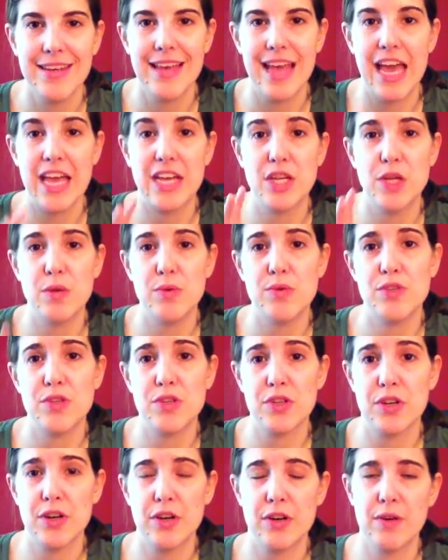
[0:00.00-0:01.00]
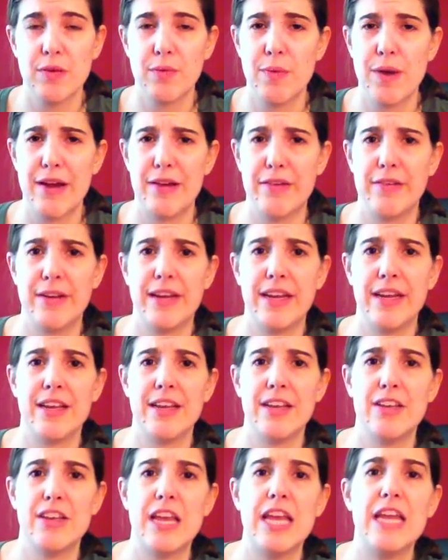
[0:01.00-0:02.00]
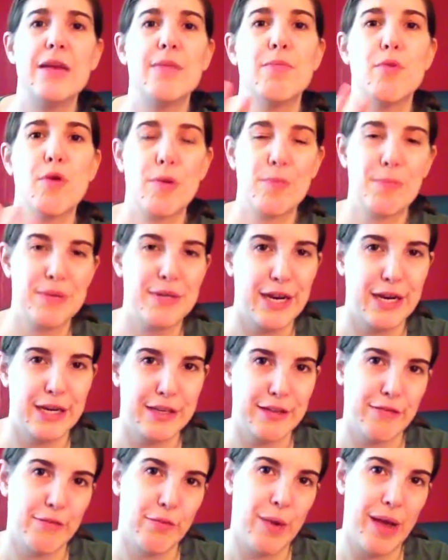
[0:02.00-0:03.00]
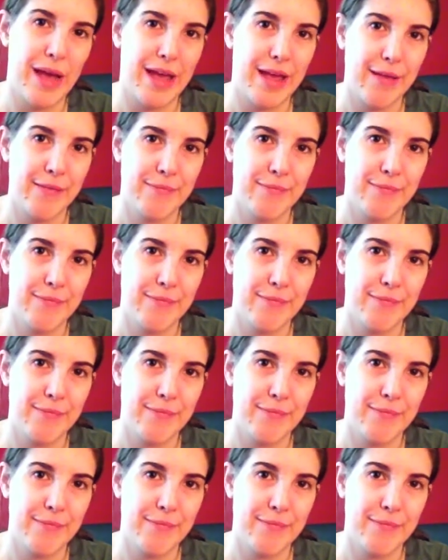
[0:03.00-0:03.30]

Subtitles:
and use your current wiring in a more productive way.